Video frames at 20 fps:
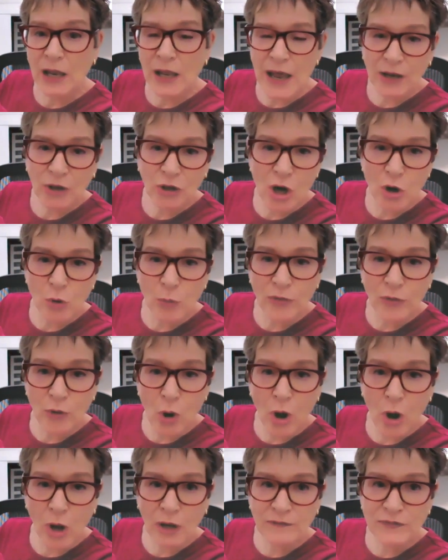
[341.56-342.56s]
let go with
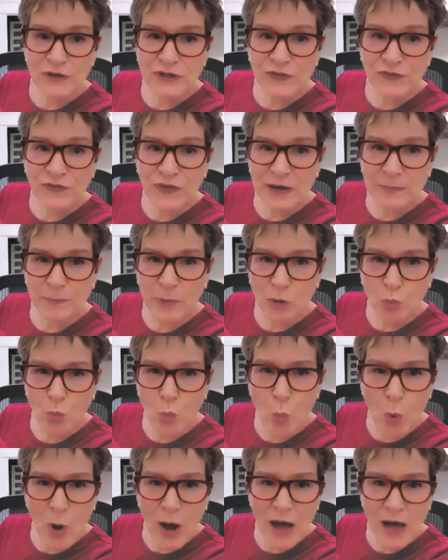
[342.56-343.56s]
all of his feet but
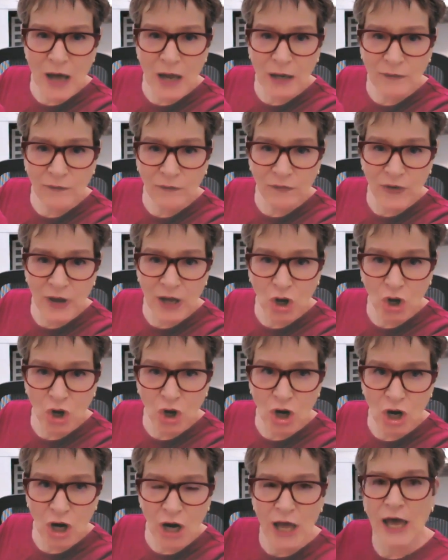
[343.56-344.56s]
one
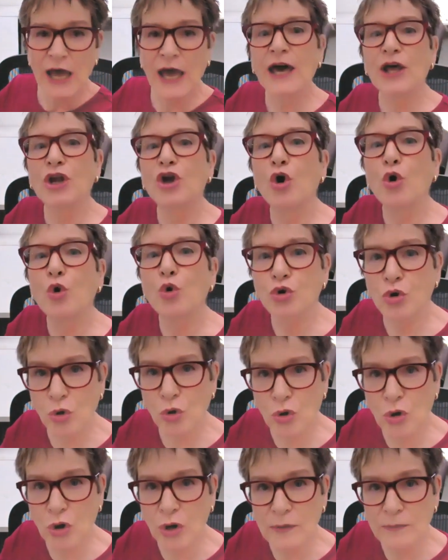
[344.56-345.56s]
finger, and hold
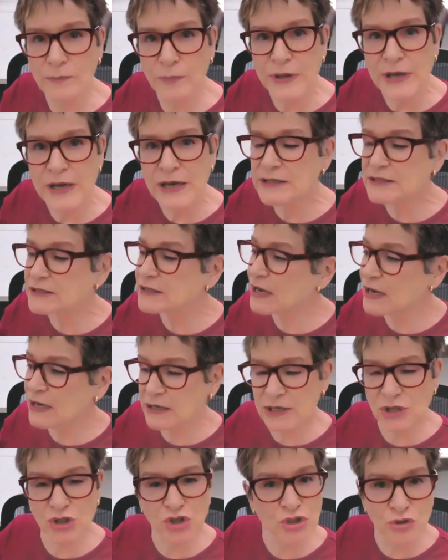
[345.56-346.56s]
on.
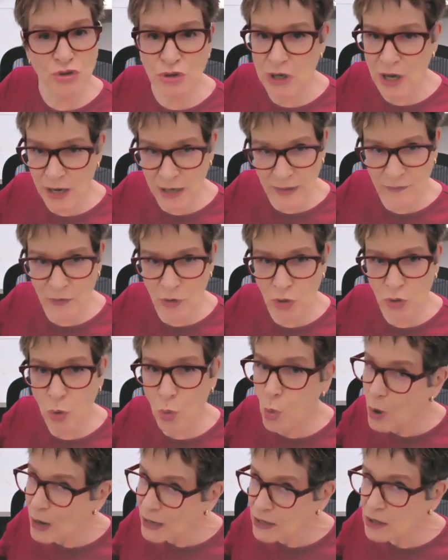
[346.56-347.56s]
Scientists do not even
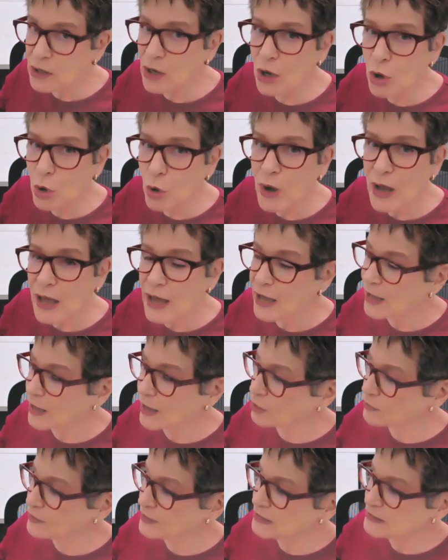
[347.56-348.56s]
quite know
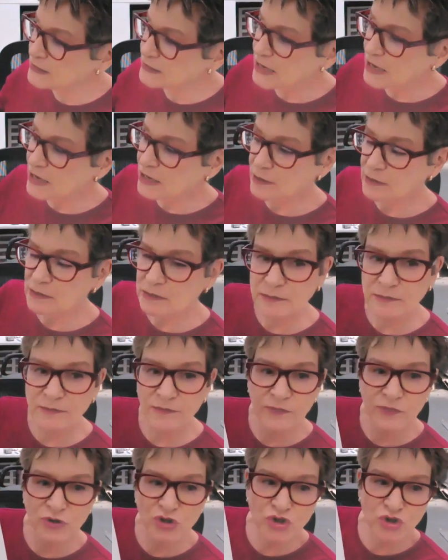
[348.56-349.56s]
how these
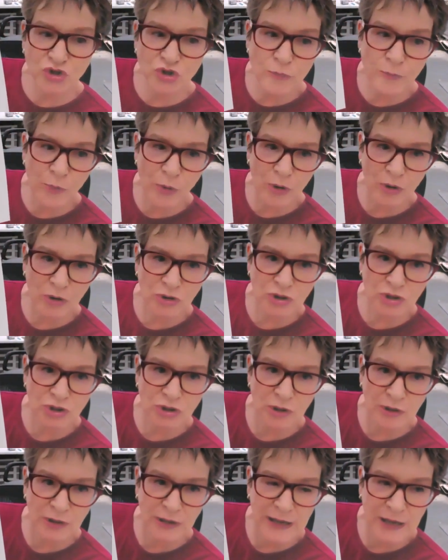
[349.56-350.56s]

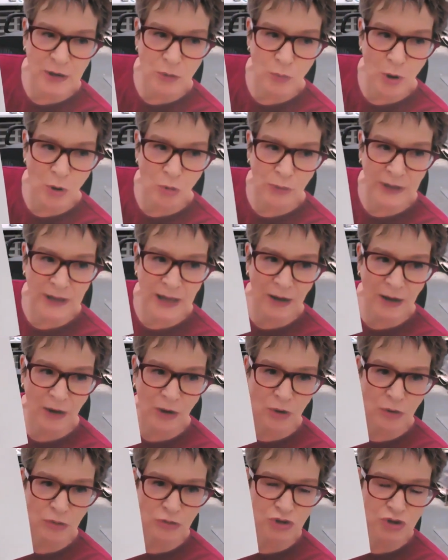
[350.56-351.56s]
supers hero
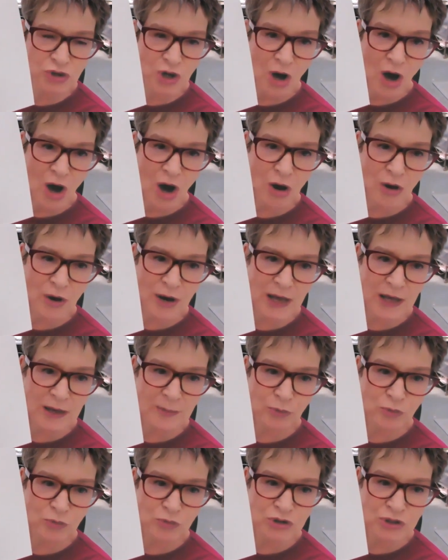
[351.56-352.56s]
geckos are
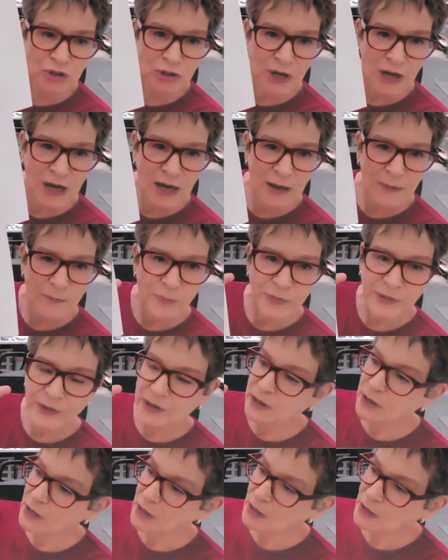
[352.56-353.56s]
able to
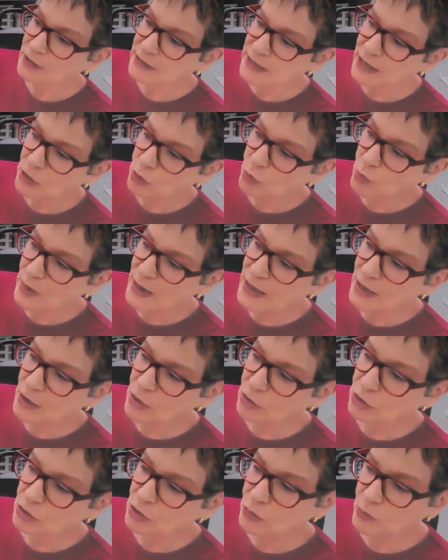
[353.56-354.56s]
get
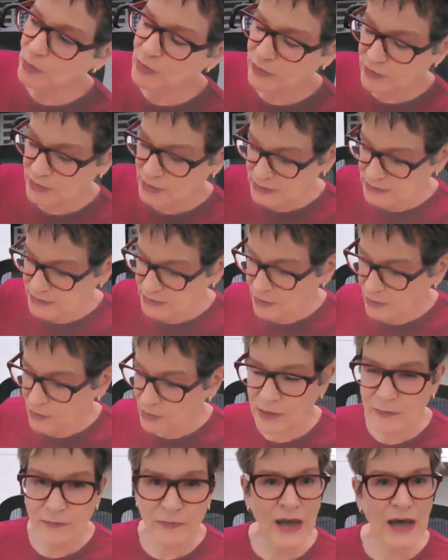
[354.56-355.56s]
around with these
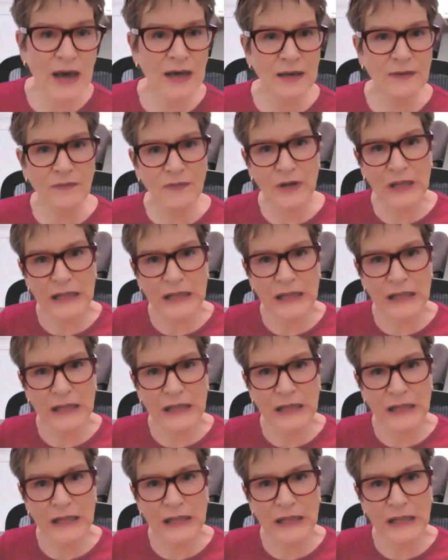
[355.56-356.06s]
kind of